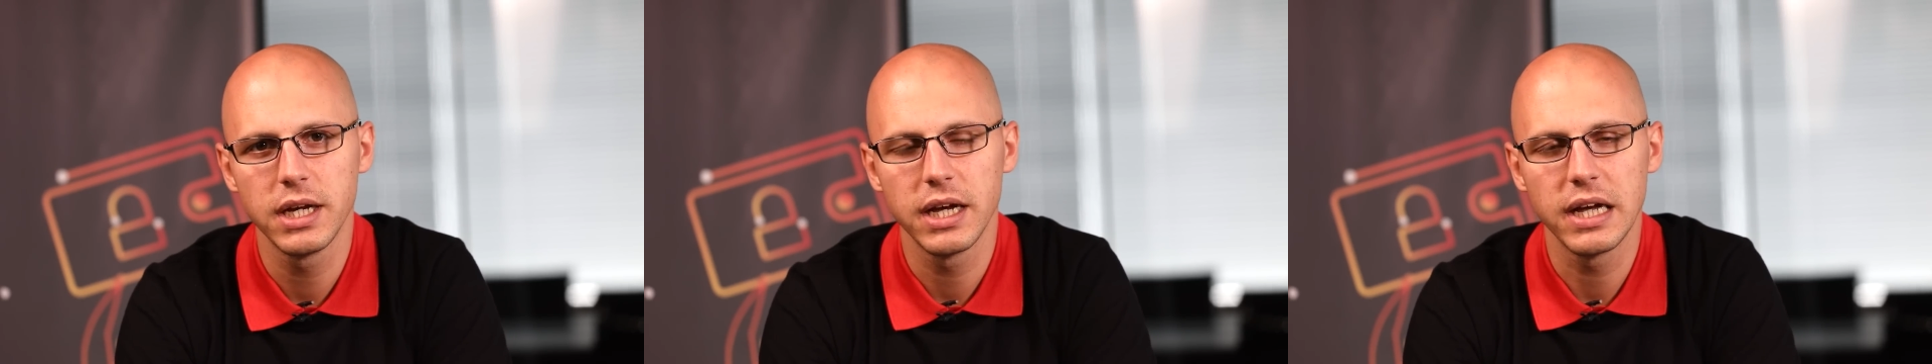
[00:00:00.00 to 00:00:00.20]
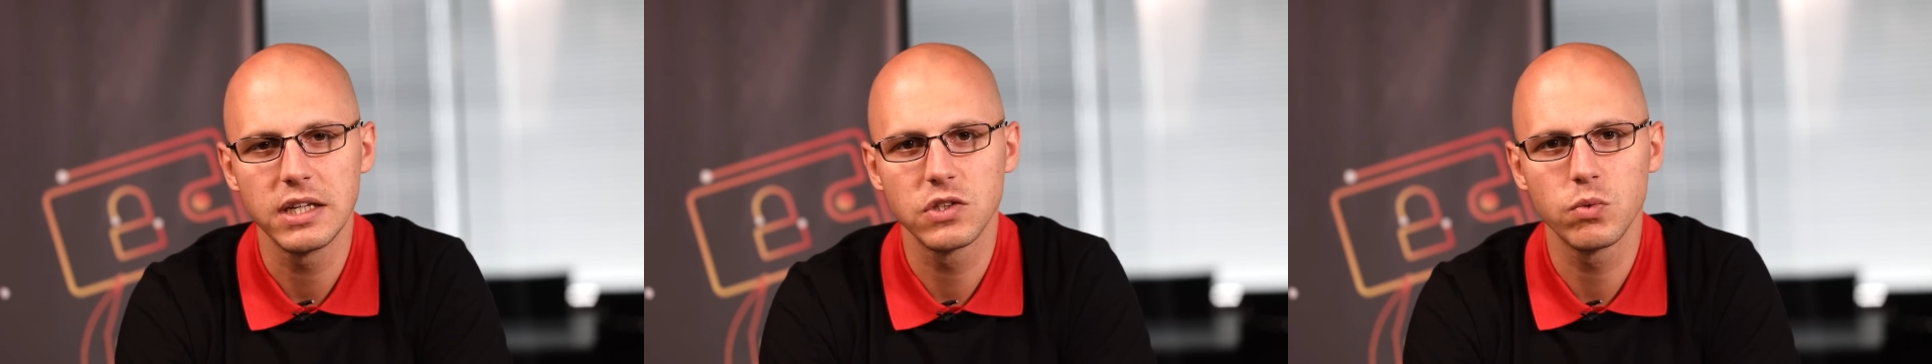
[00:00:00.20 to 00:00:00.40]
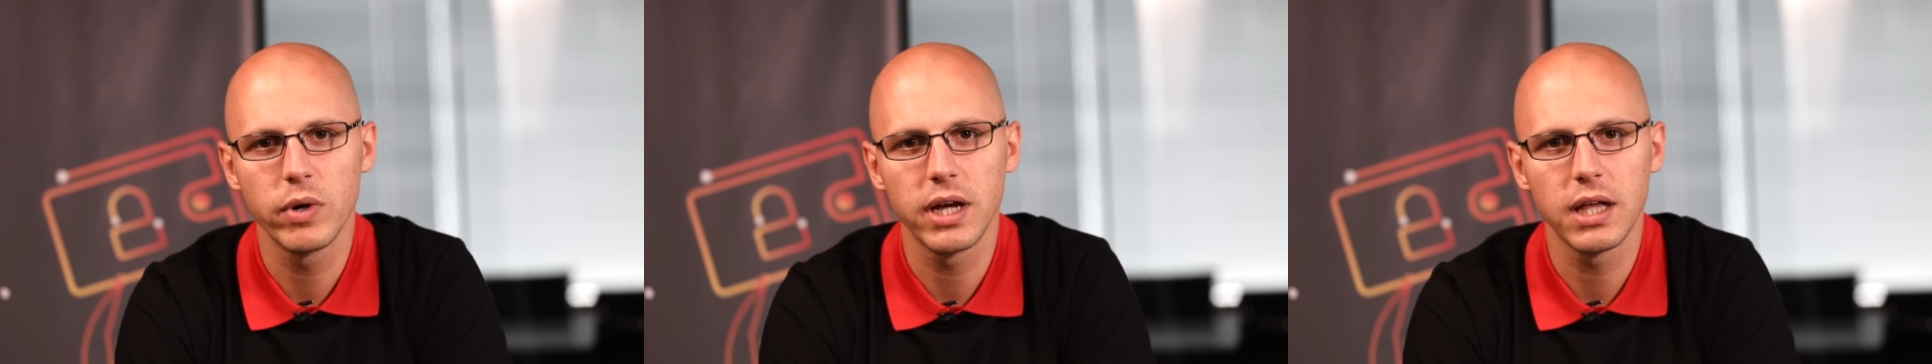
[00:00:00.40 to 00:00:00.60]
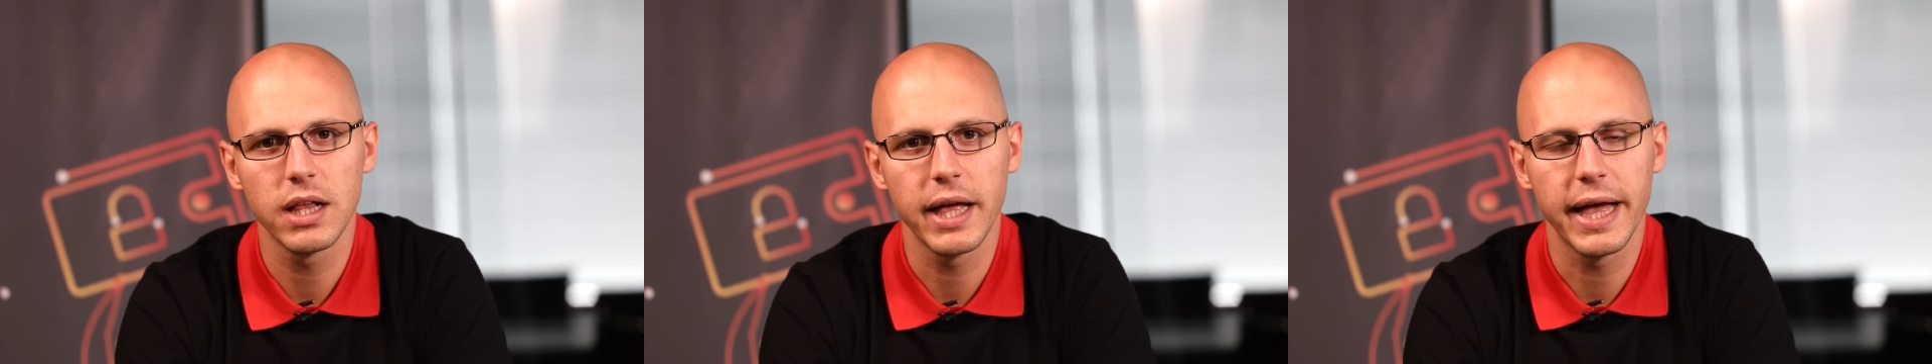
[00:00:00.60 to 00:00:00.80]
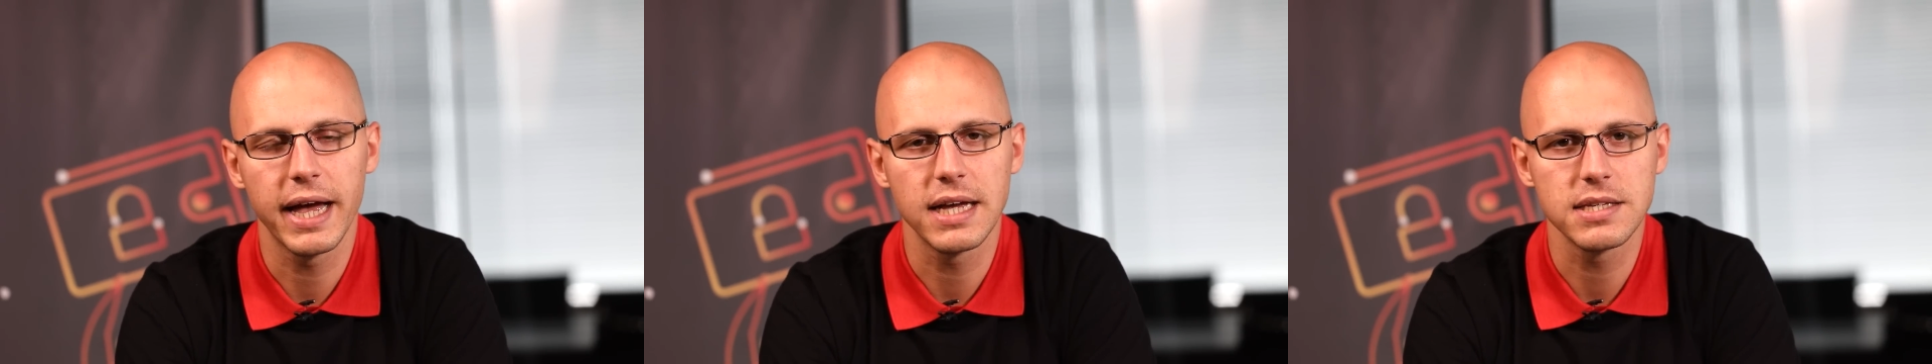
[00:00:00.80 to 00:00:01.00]
as
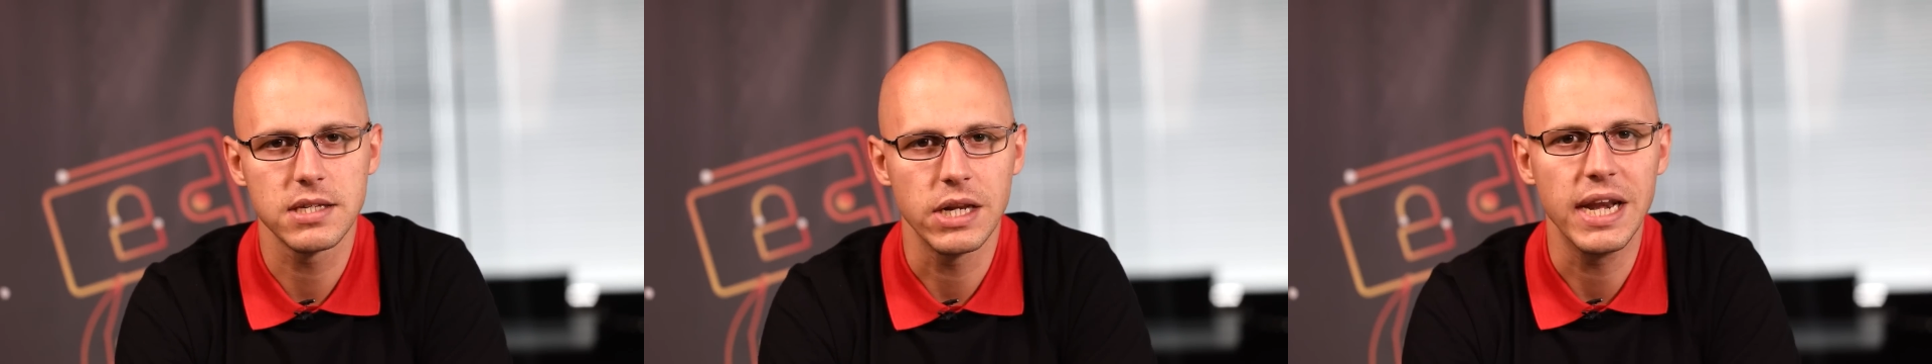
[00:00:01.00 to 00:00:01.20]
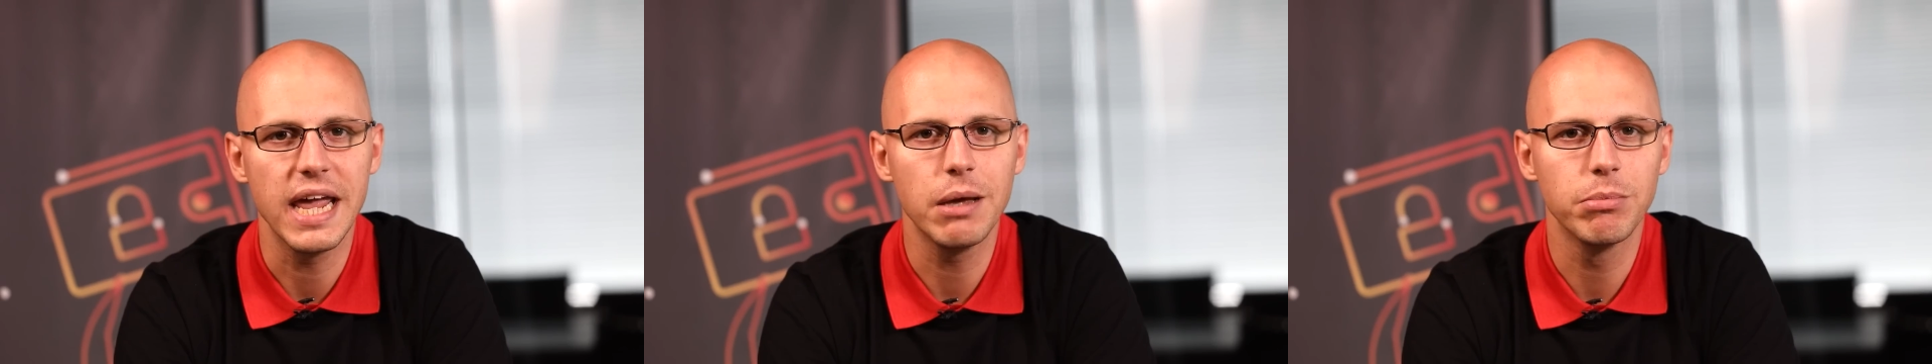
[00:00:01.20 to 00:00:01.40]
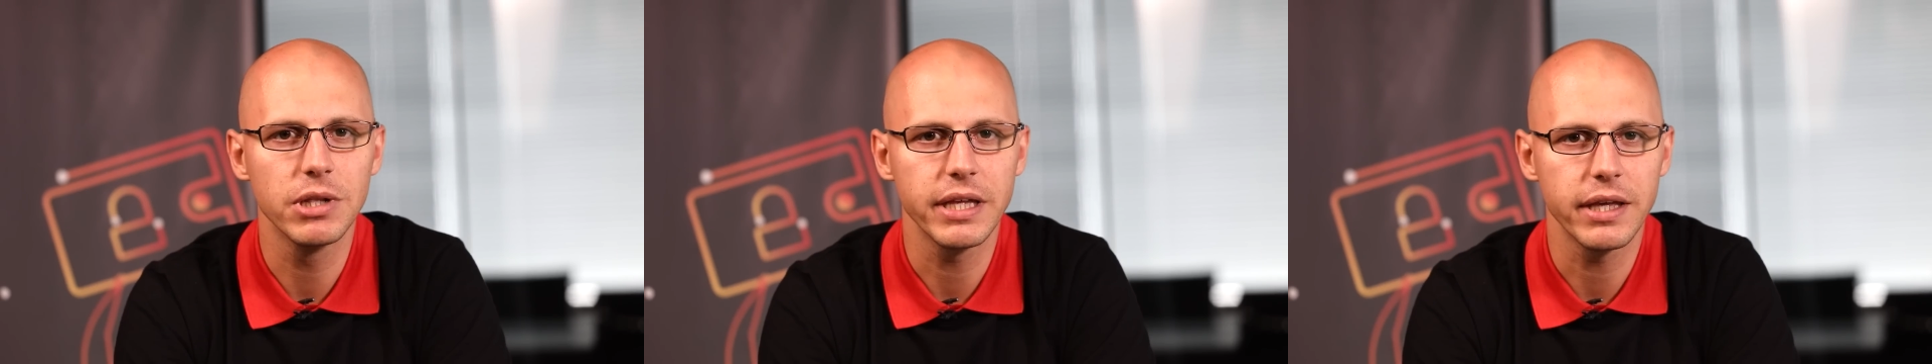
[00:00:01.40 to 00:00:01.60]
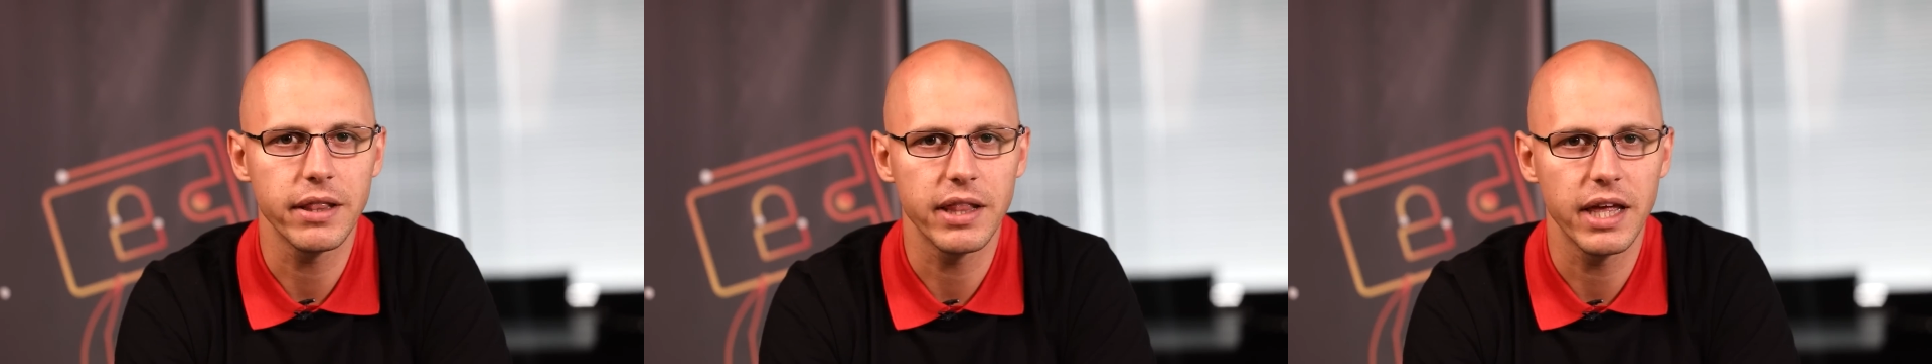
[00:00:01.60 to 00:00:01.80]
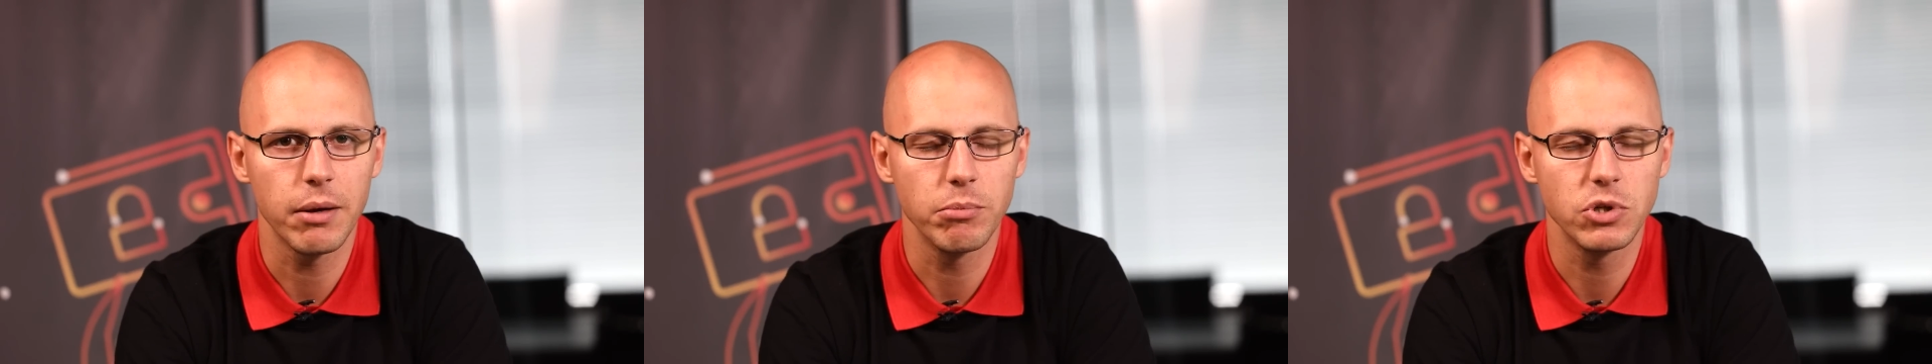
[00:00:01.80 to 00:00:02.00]
well as enabling
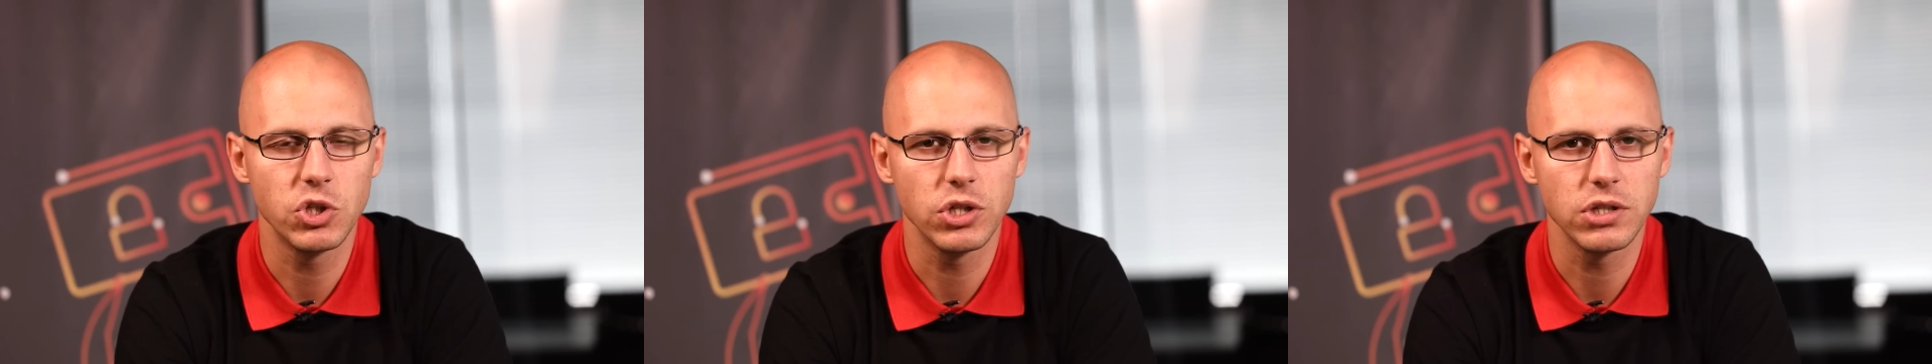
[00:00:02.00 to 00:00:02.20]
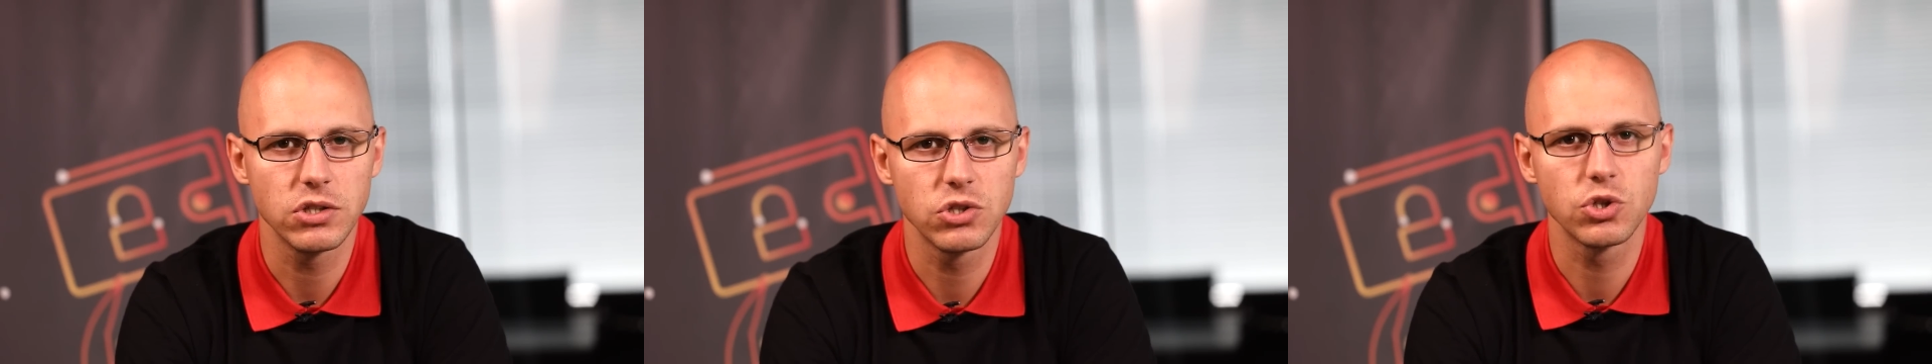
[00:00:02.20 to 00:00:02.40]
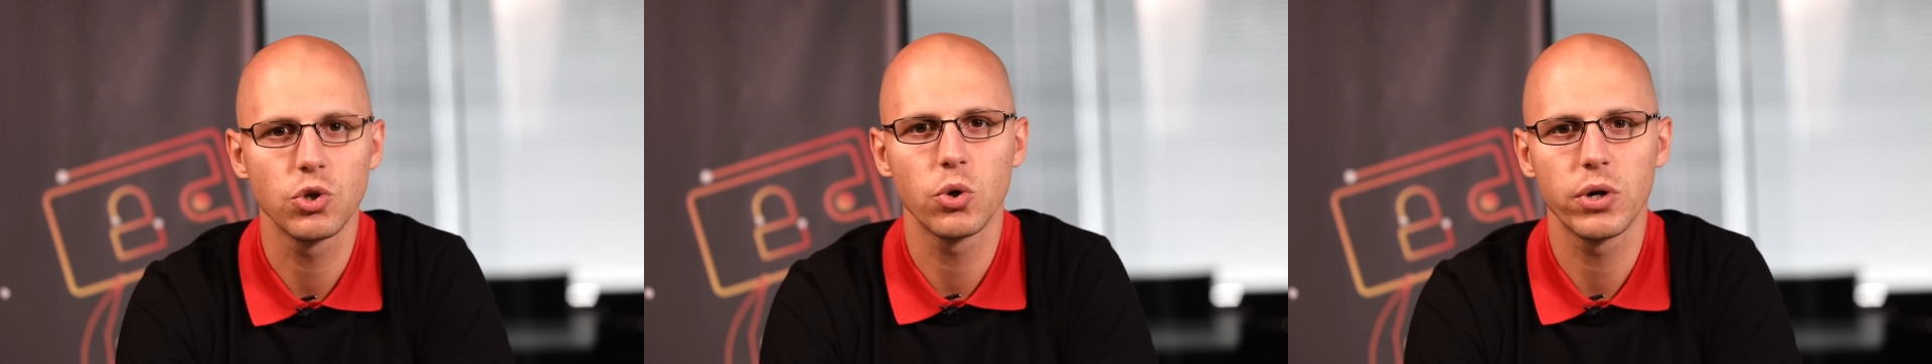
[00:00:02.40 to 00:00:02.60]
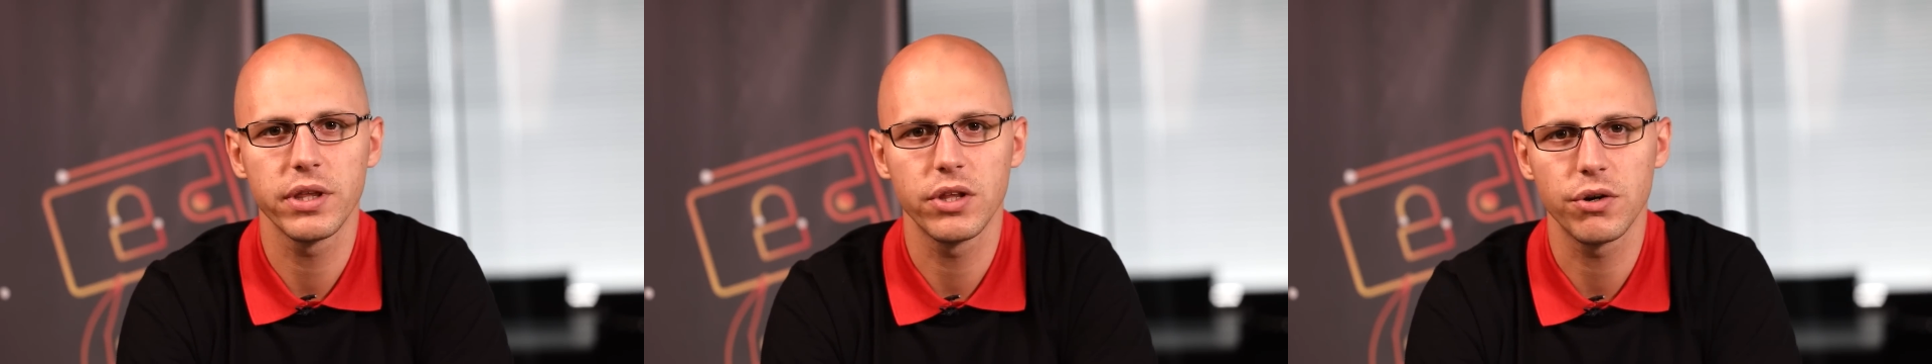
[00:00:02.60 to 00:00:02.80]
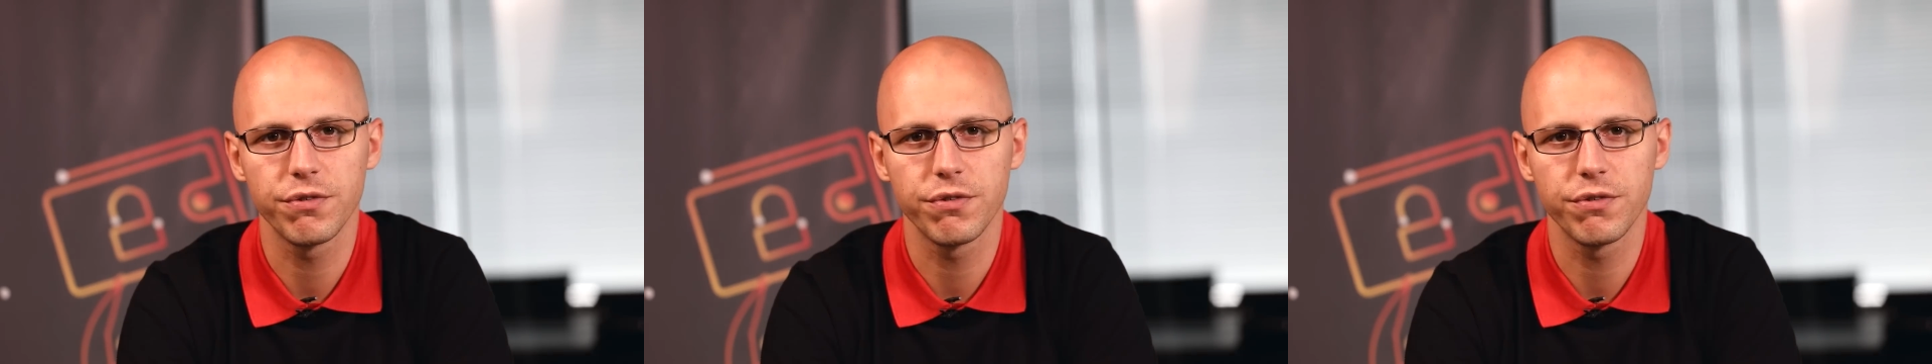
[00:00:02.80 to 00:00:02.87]
them to store their